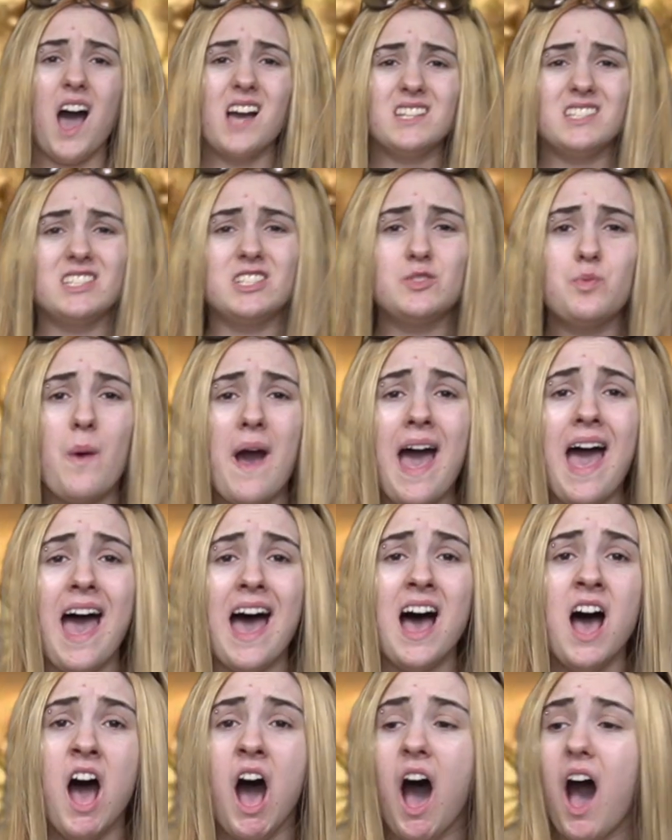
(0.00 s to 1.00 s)
I
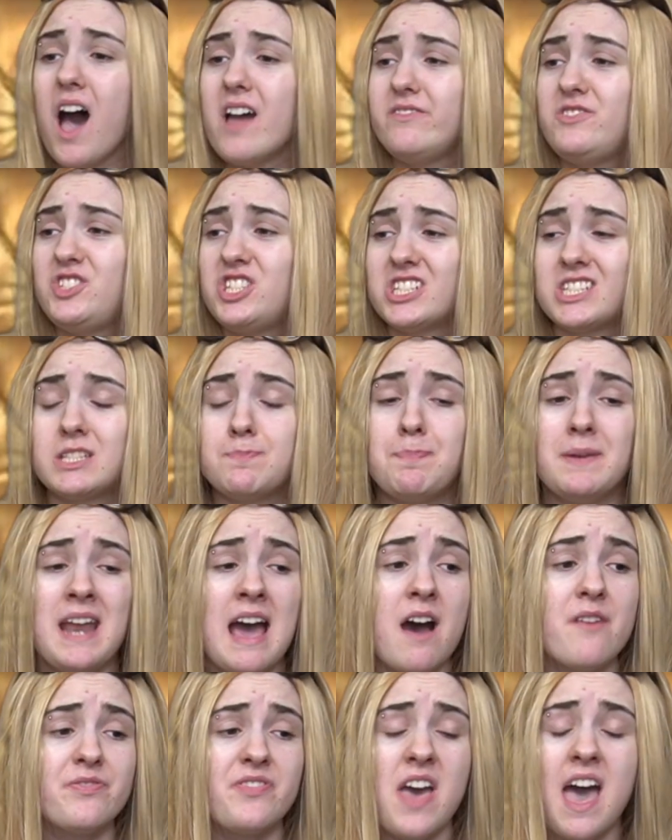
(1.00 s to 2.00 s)
swear, I've just been
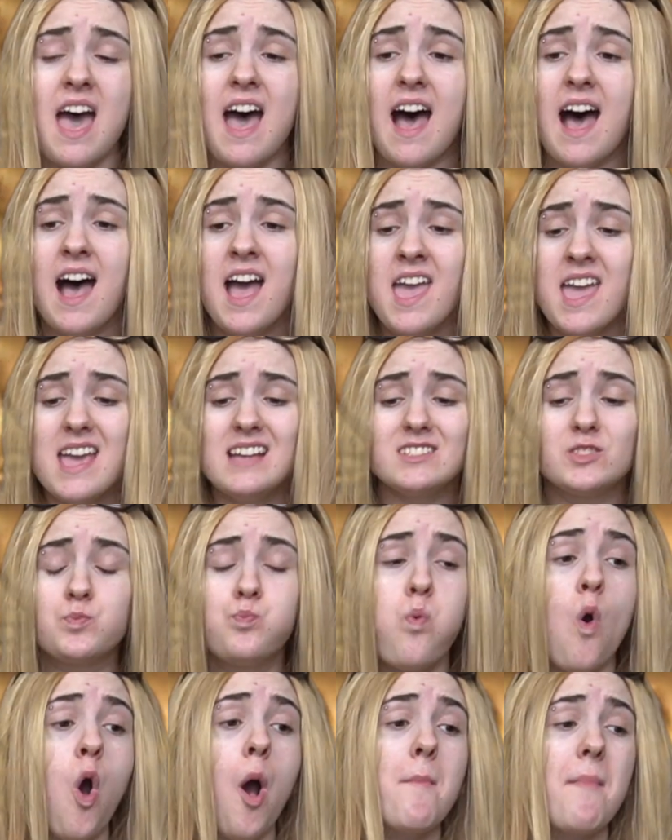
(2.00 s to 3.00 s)
out there. It's
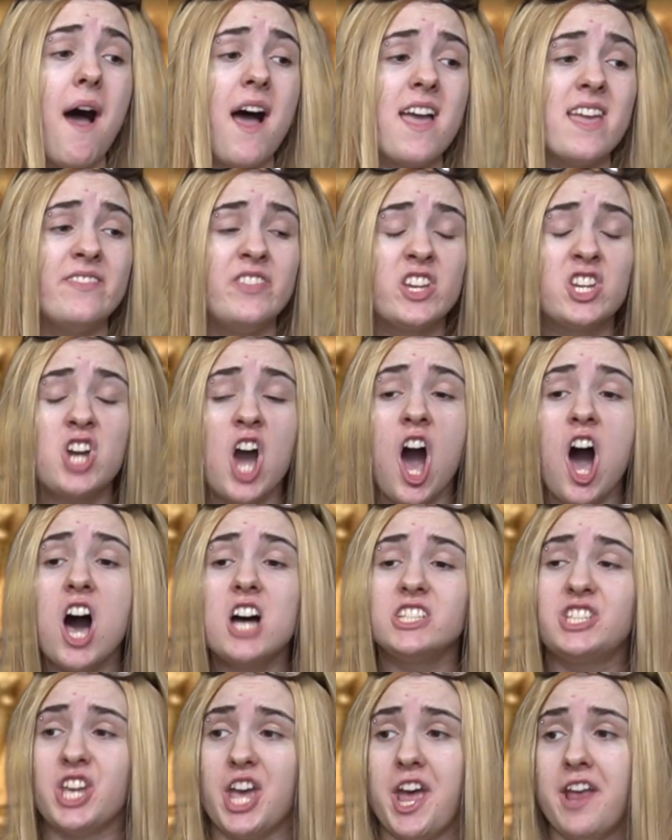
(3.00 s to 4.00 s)
warmer in the
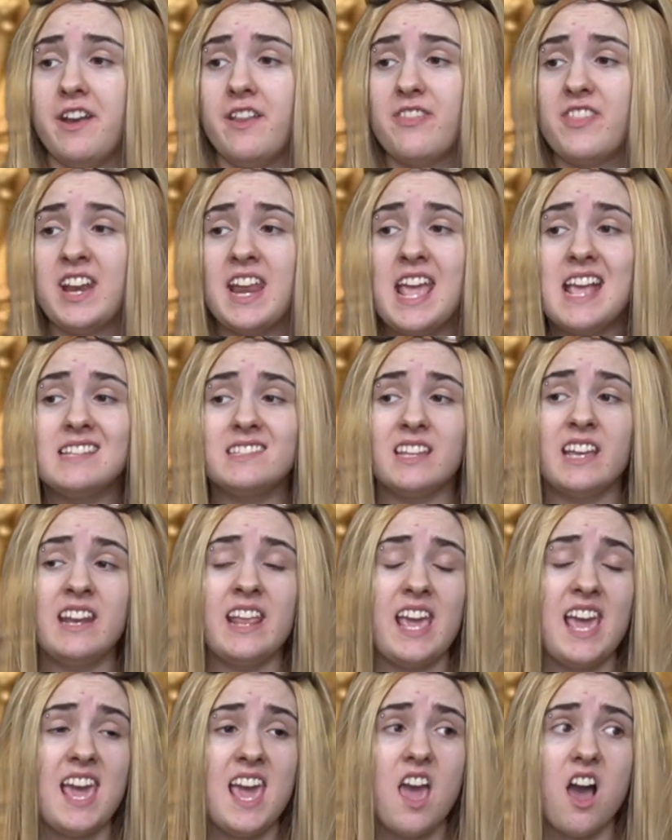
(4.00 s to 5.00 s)
garden than it is in
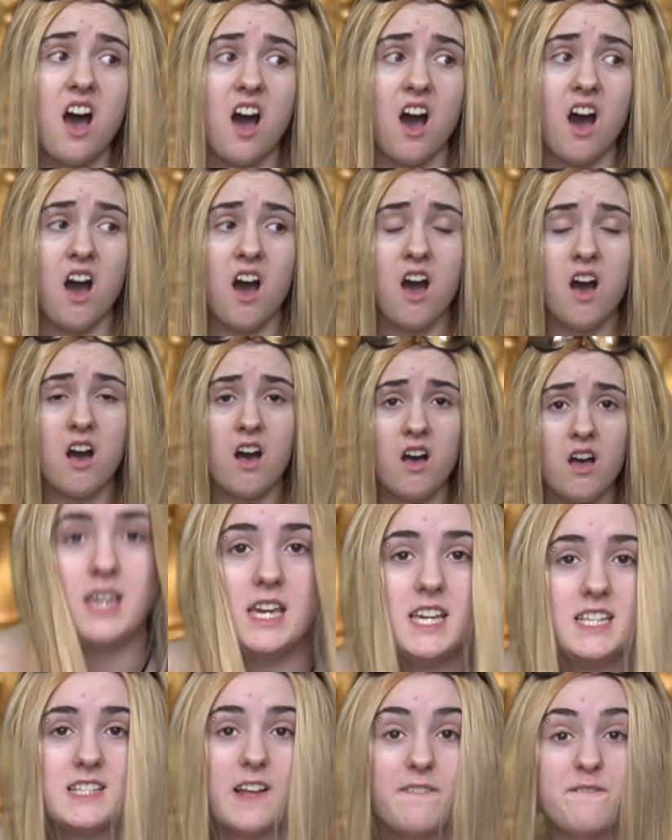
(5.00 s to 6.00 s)
here.
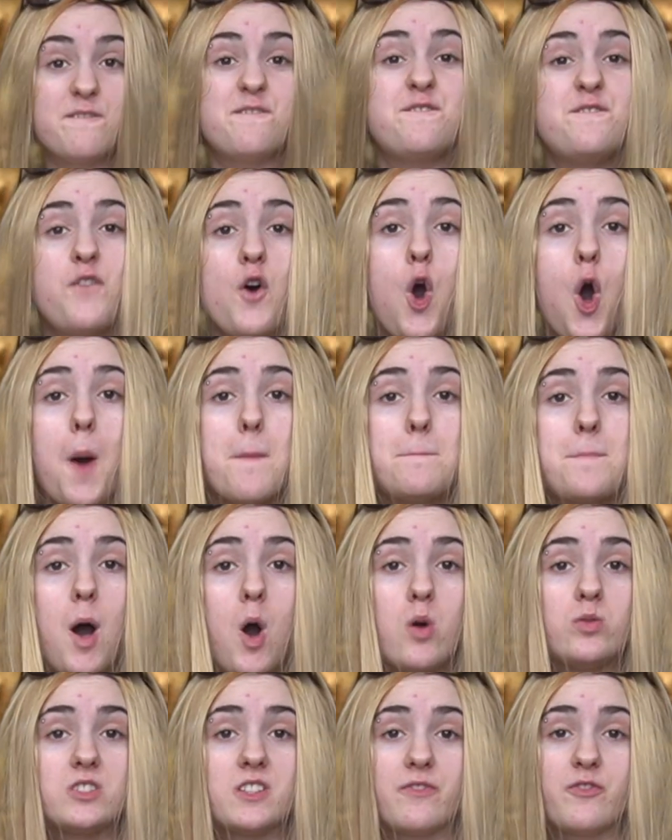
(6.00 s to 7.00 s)
You said 4
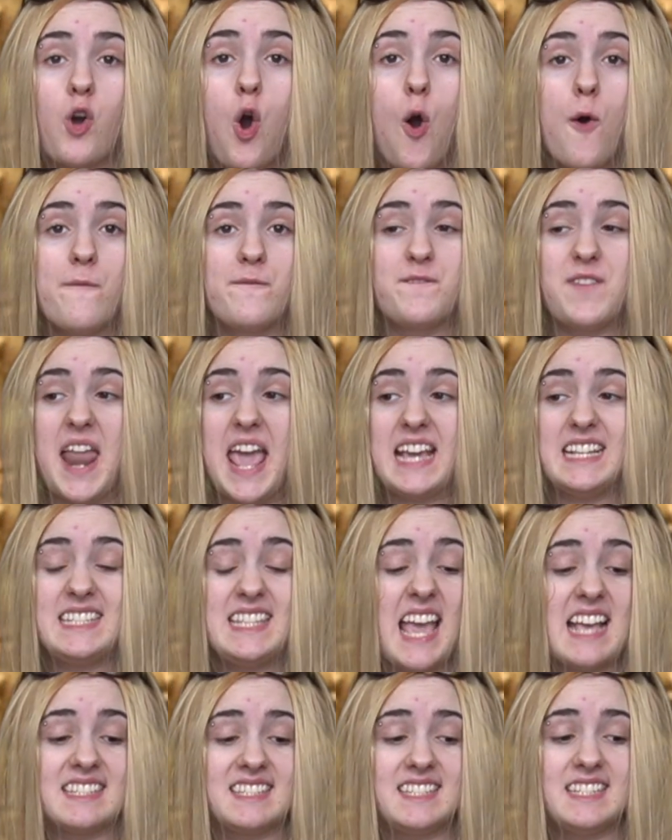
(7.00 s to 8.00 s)
bowls of
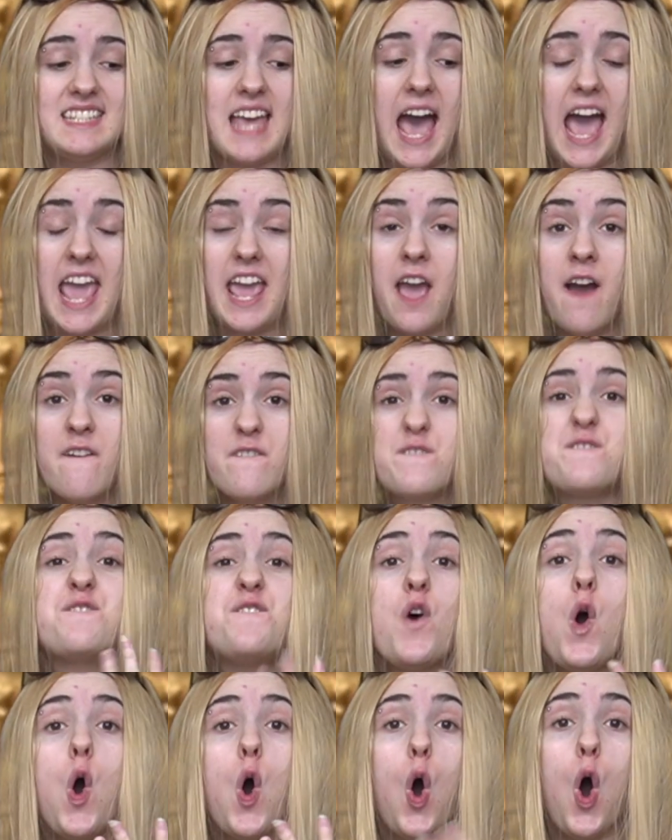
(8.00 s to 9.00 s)
cornflakes yesterday.
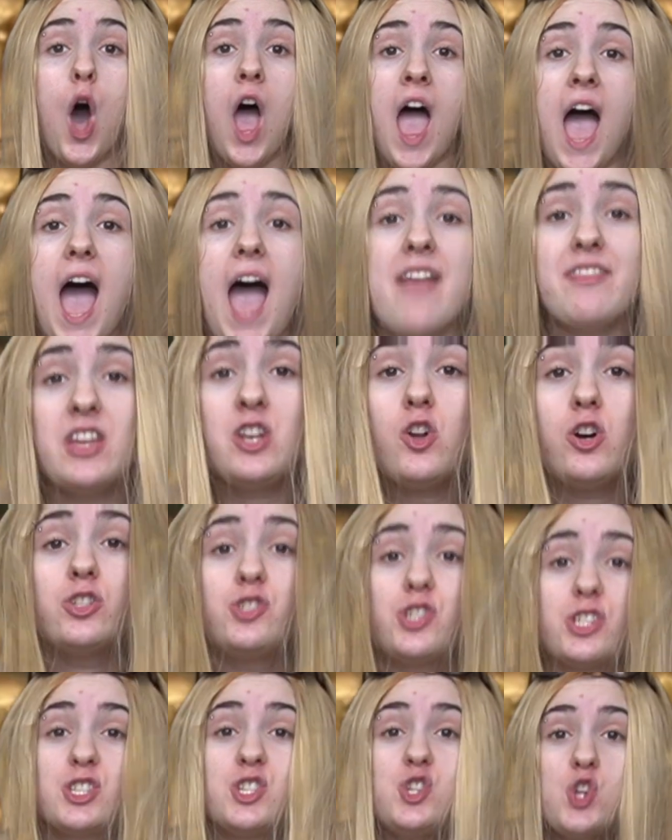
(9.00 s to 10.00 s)
4. And they're
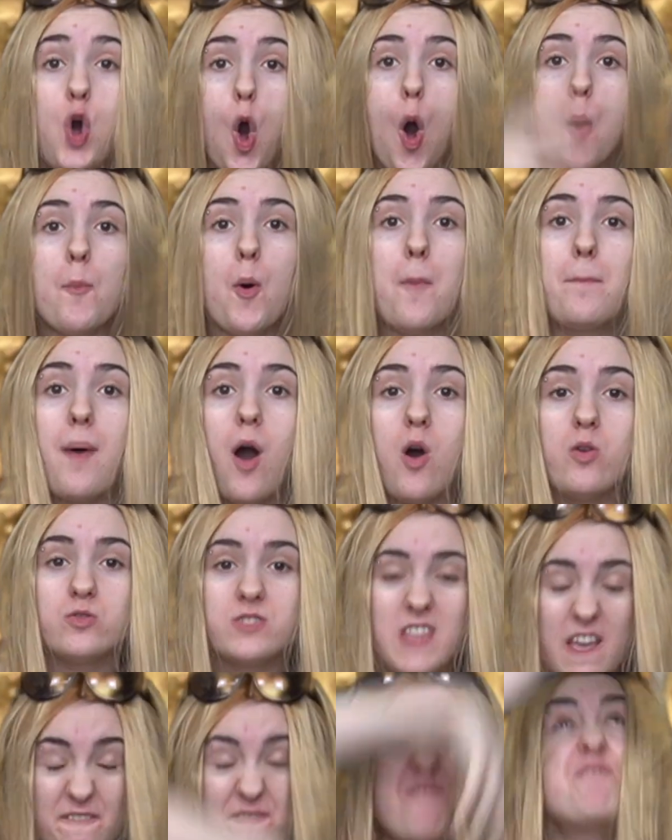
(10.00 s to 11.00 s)
not just normal
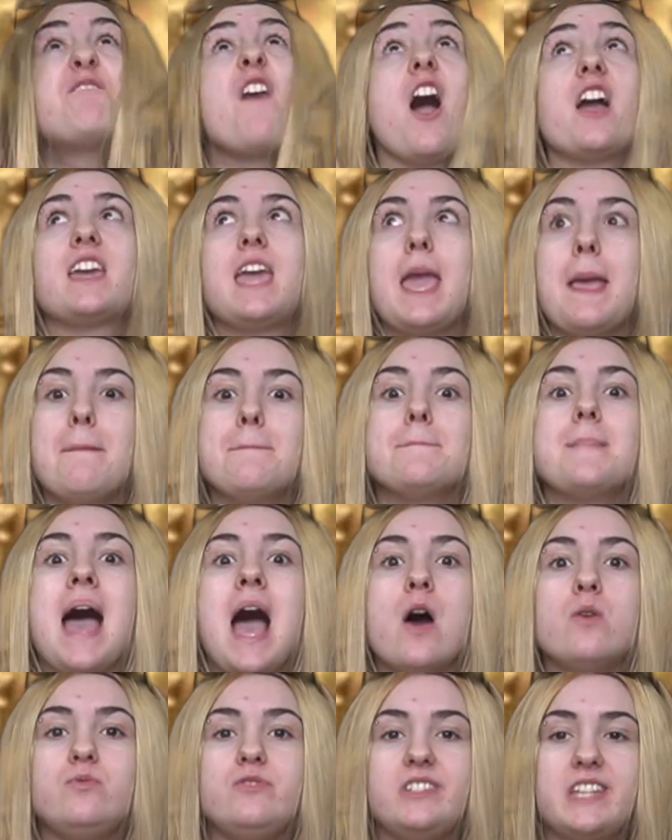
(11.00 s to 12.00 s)
bowls. They're fucking
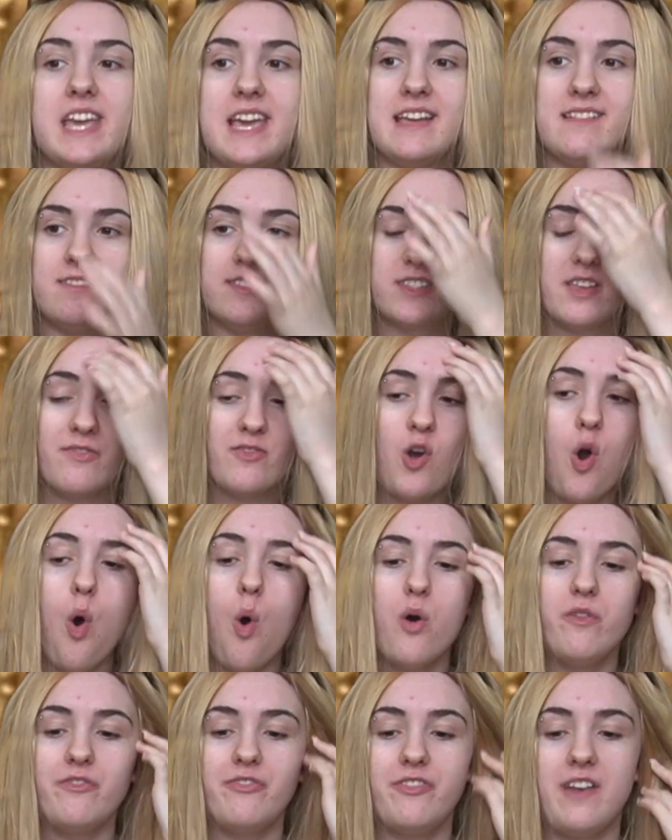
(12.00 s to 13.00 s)
mountains of
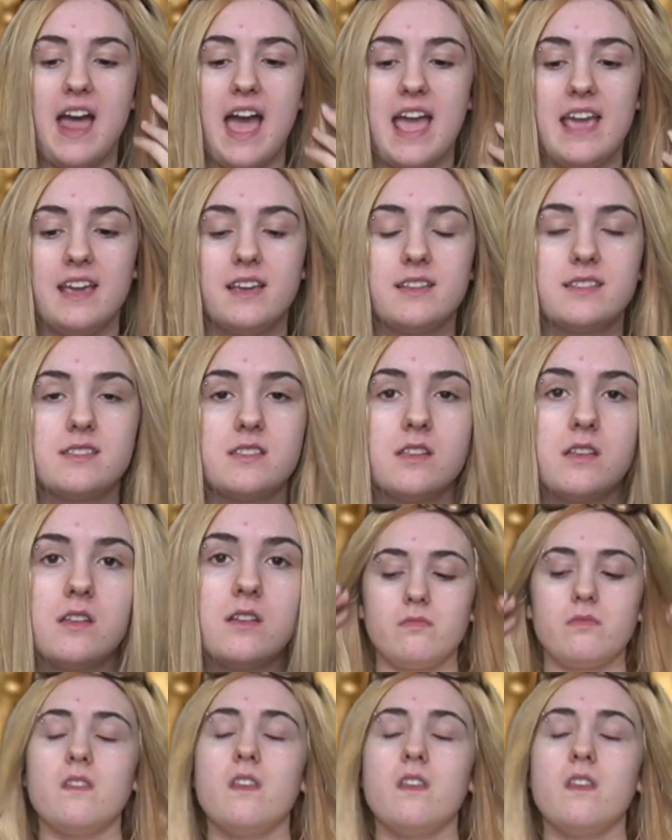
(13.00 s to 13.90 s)
cornflakes.